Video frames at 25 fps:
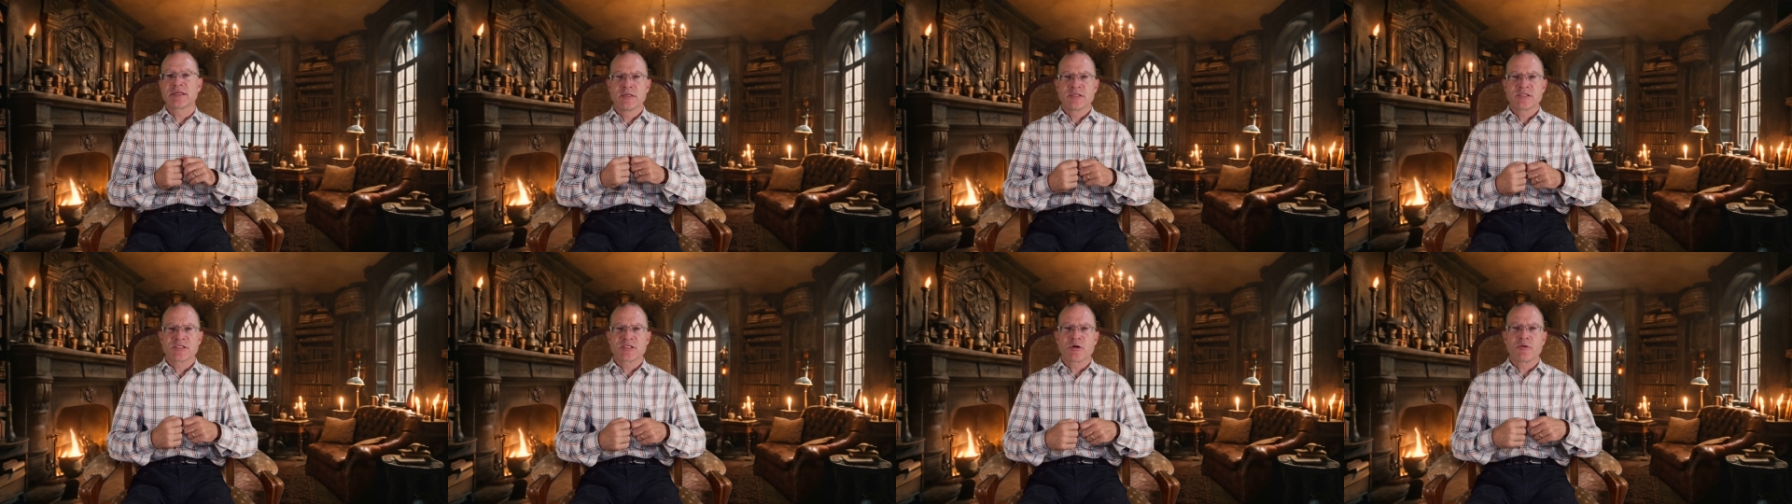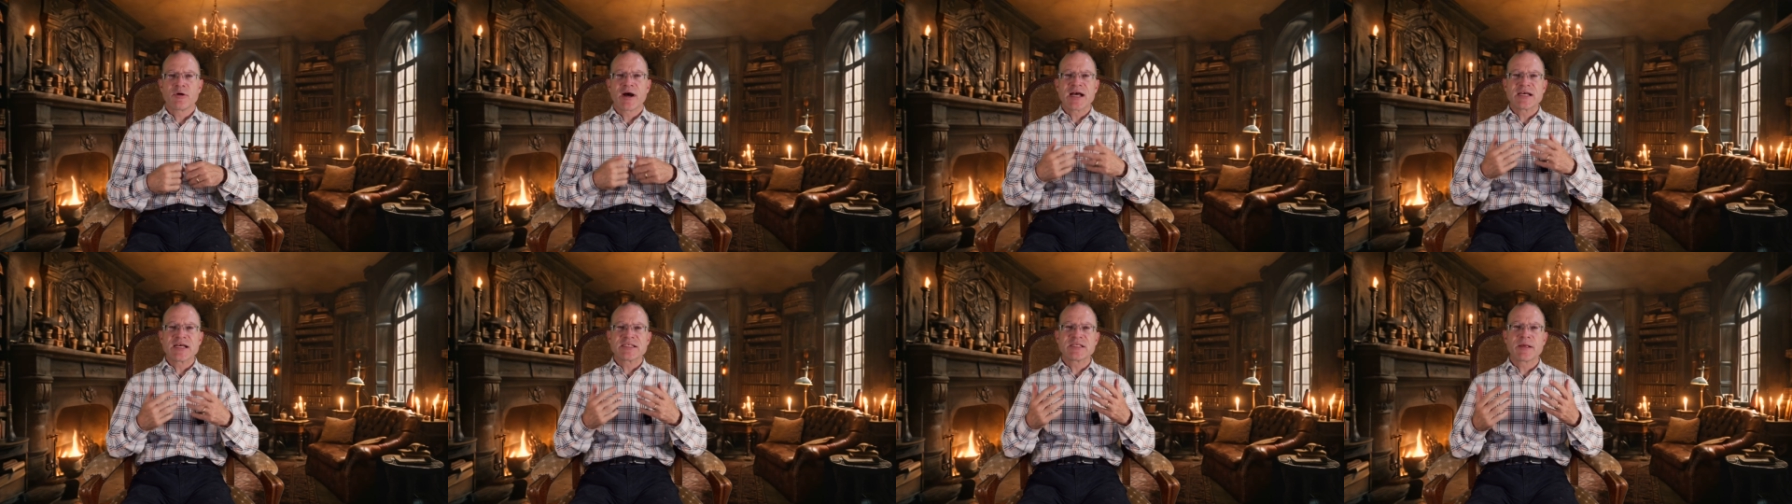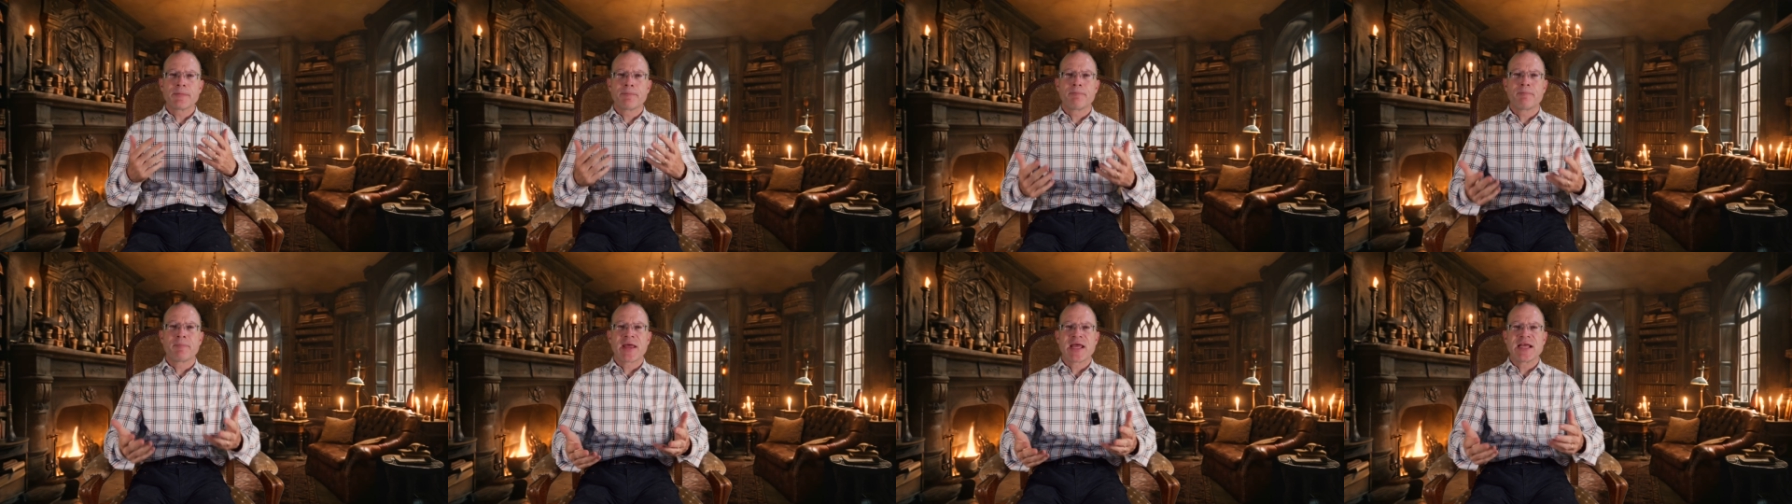So as a
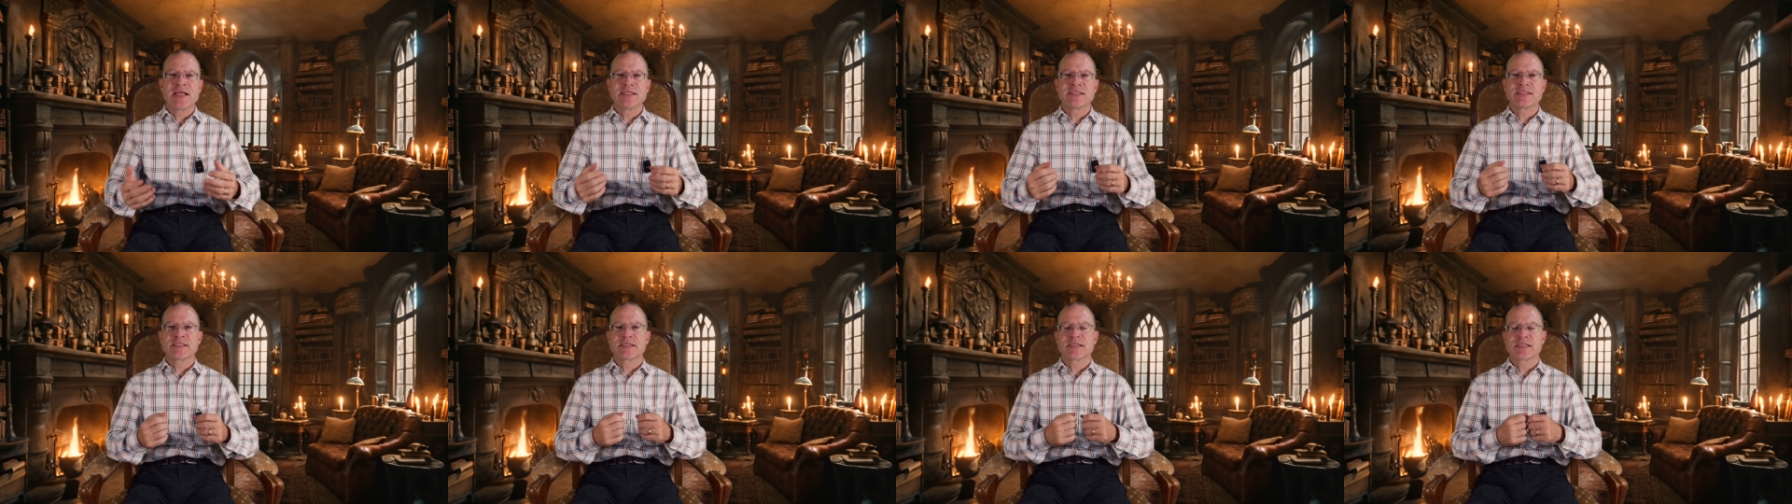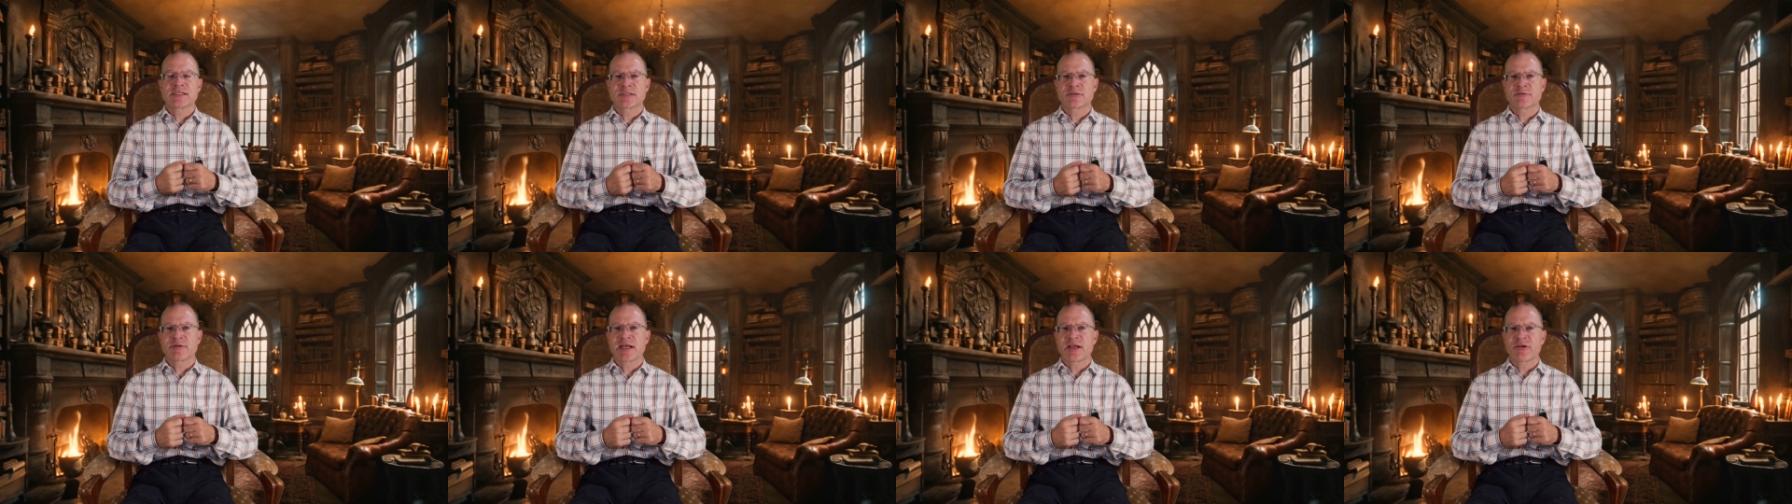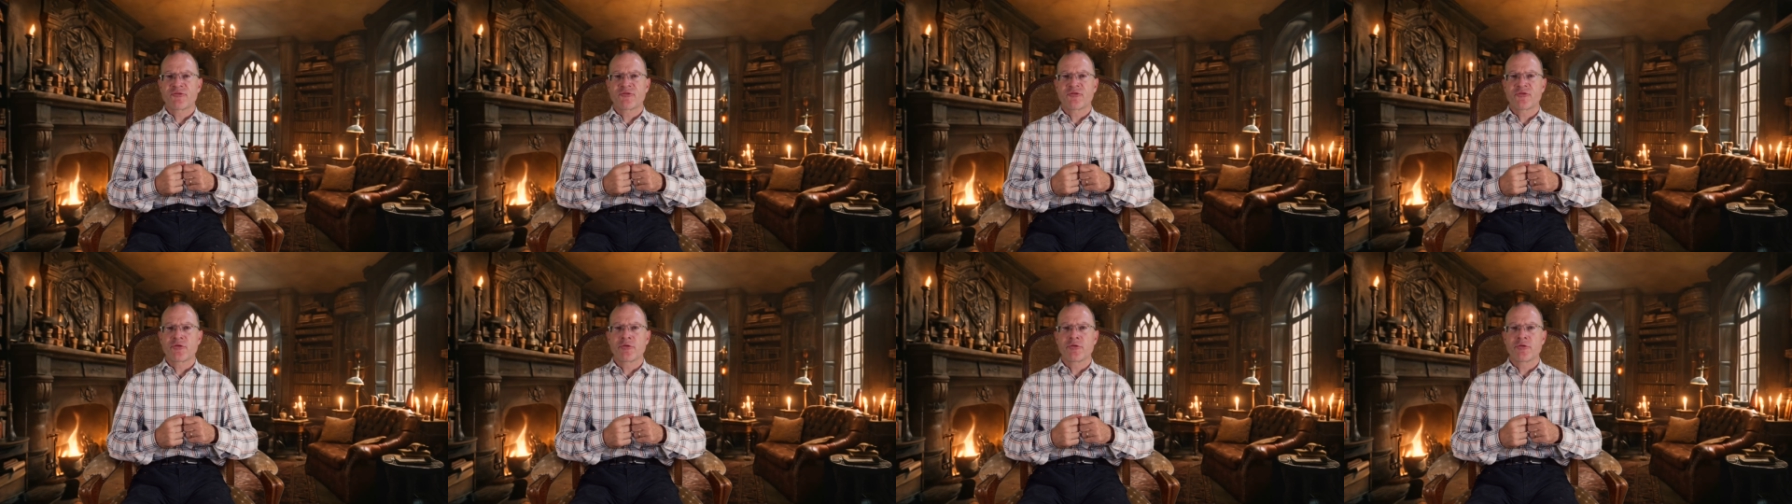base stretch